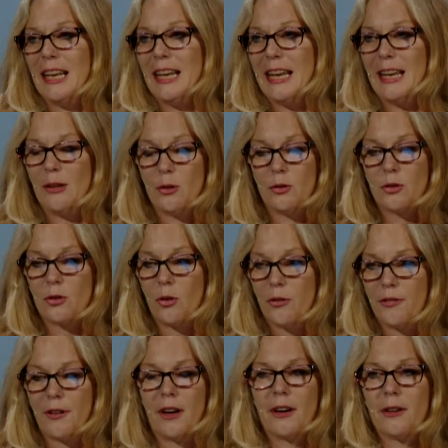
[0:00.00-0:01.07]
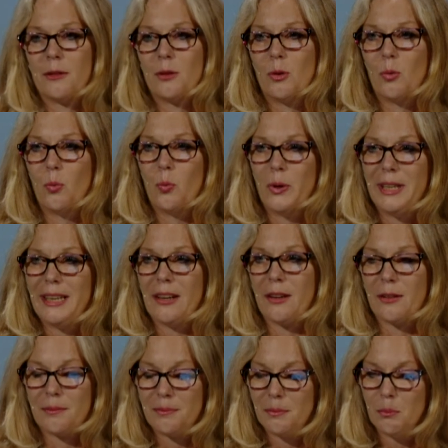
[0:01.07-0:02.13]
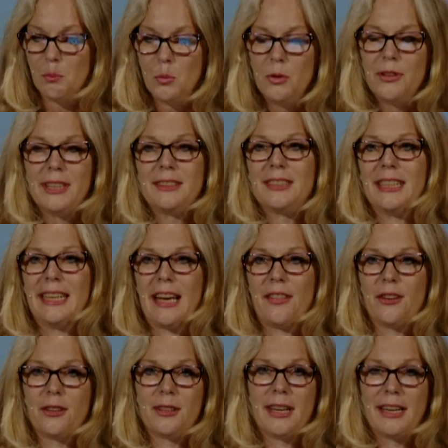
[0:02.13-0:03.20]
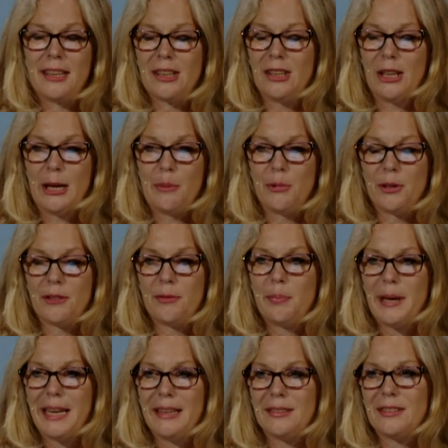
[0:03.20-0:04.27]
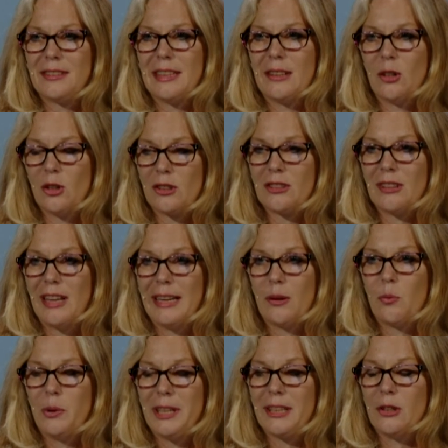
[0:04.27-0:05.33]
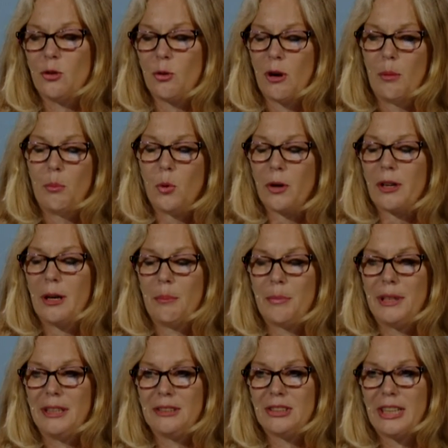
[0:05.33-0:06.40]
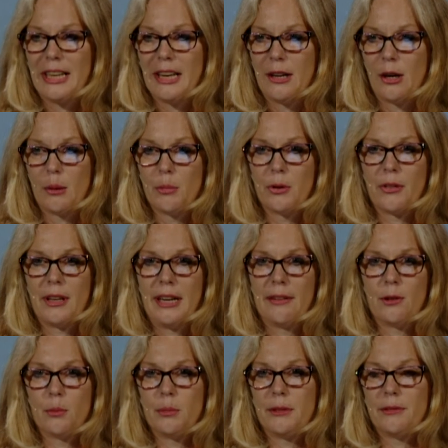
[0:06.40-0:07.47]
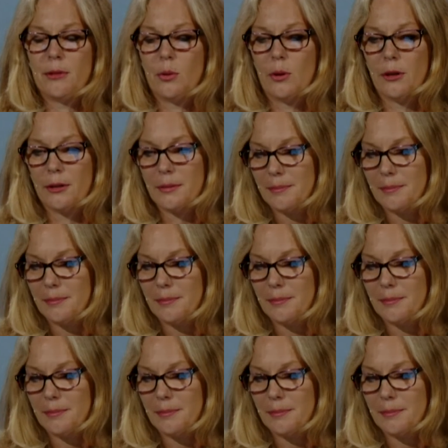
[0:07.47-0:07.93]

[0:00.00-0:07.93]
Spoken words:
And so far, we are moving together at a collaborative pace that looks like we can draw more companies to Ann Arbor than ever before.